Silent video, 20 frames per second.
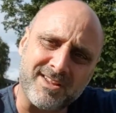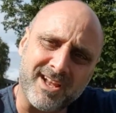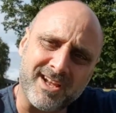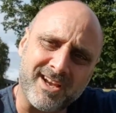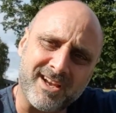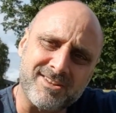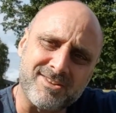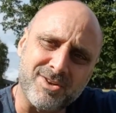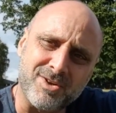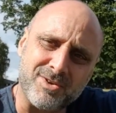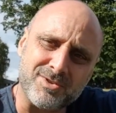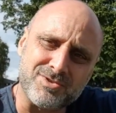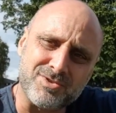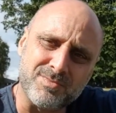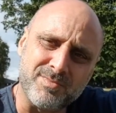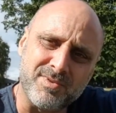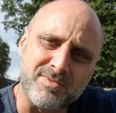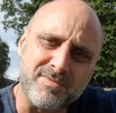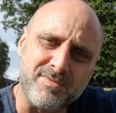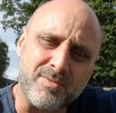Like I told
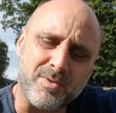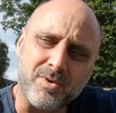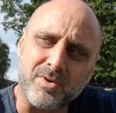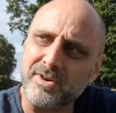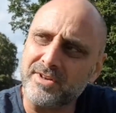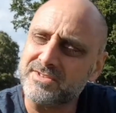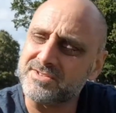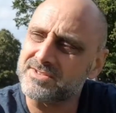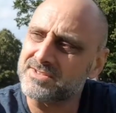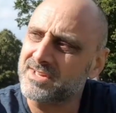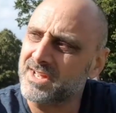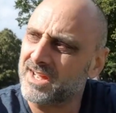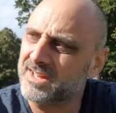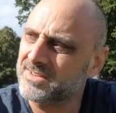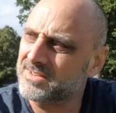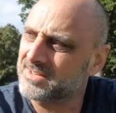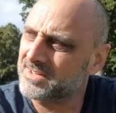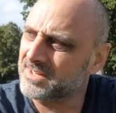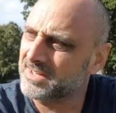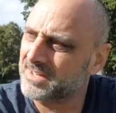you before, it's
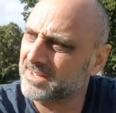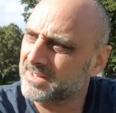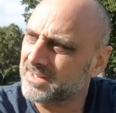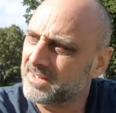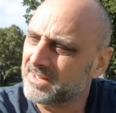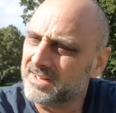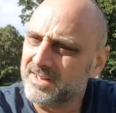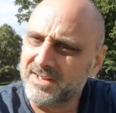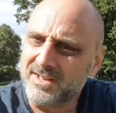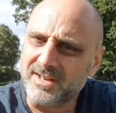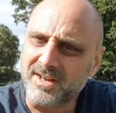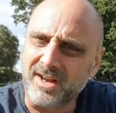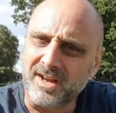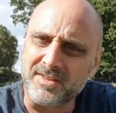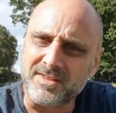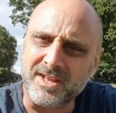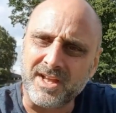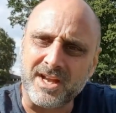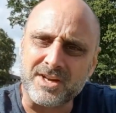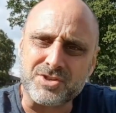not uh,
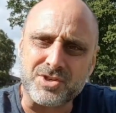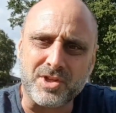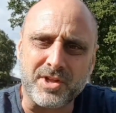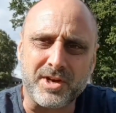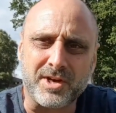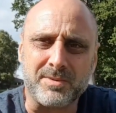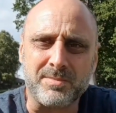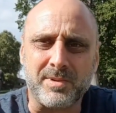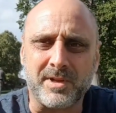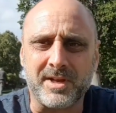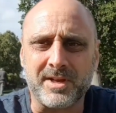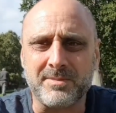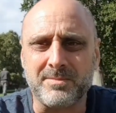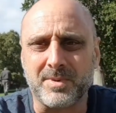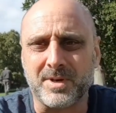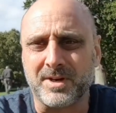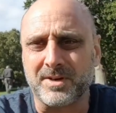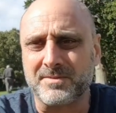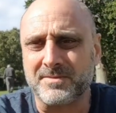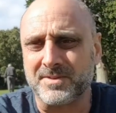on the actual airplane,
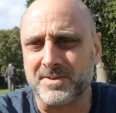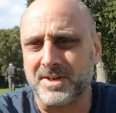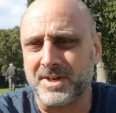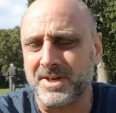but